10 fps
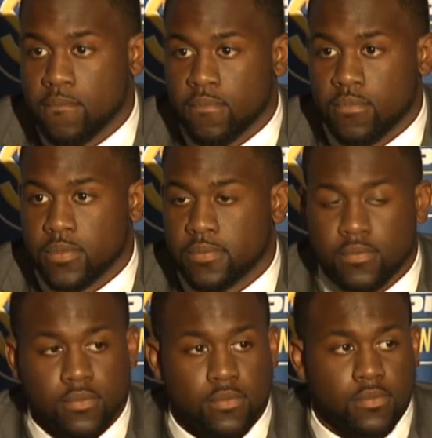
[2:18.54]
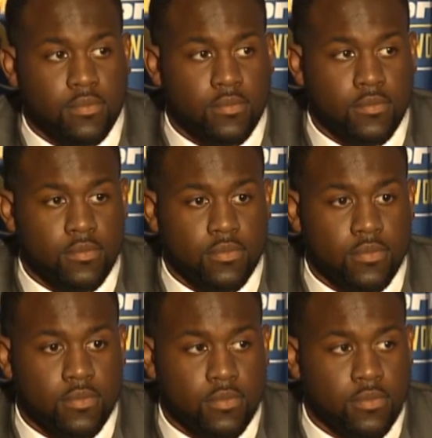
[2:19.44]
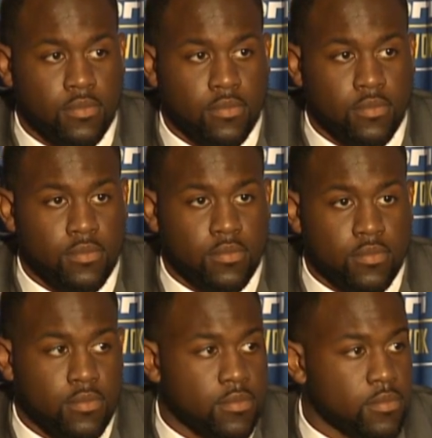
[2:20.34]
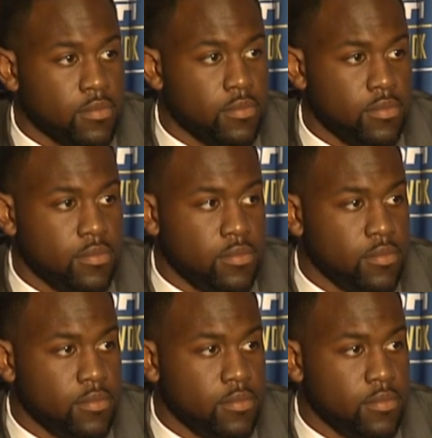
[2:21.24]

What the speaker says: Nothing is said.